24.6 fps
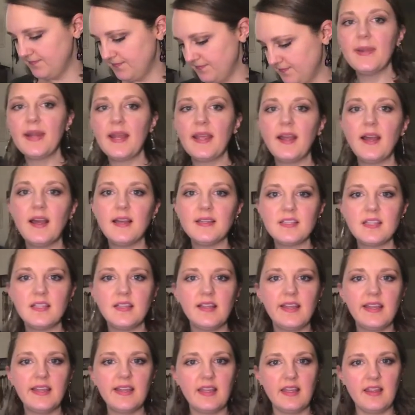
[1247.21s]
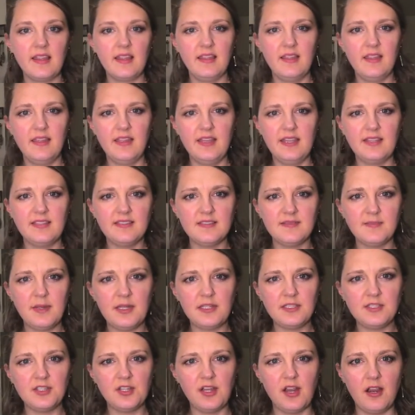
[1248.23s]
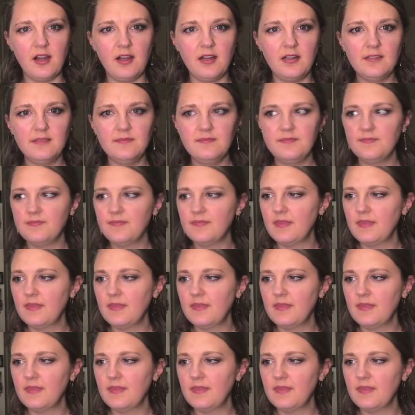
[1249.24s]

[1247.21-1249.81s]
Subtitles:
But I got to like this much yarn